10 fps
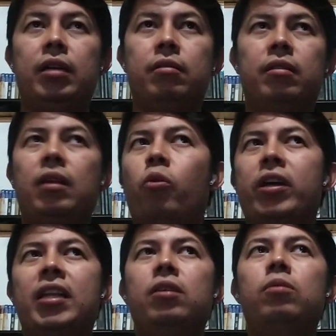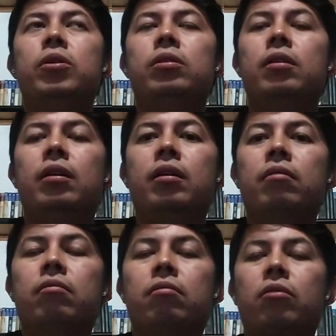in the way that you would
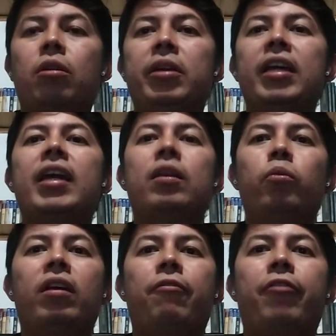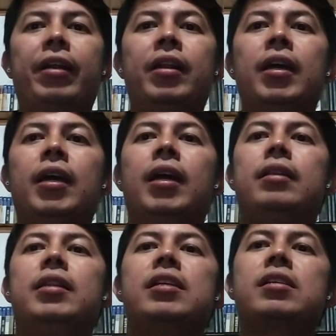communicate with a friend.
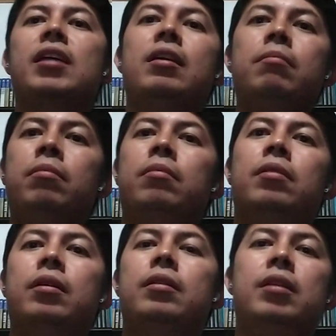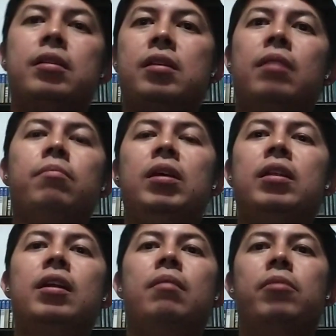The same in
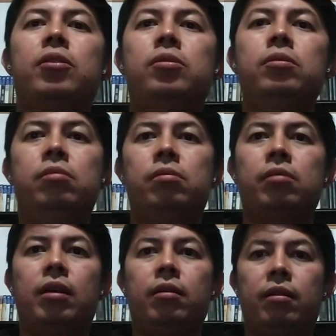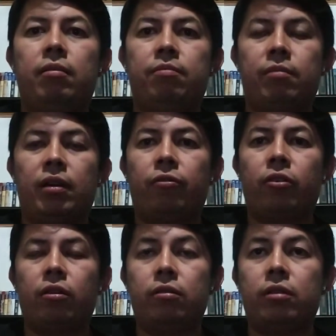the number 2. I
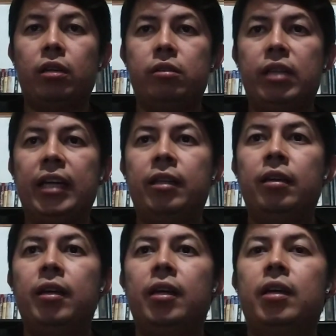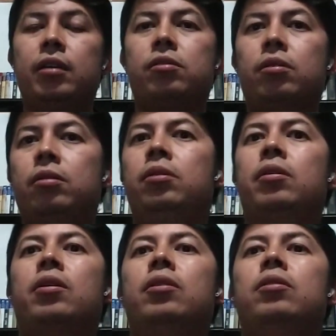forgot to tell you that. So
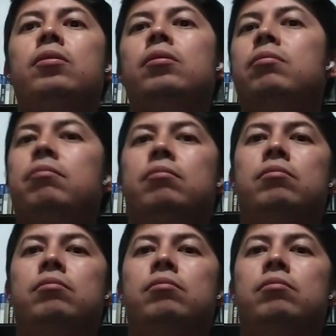you're going to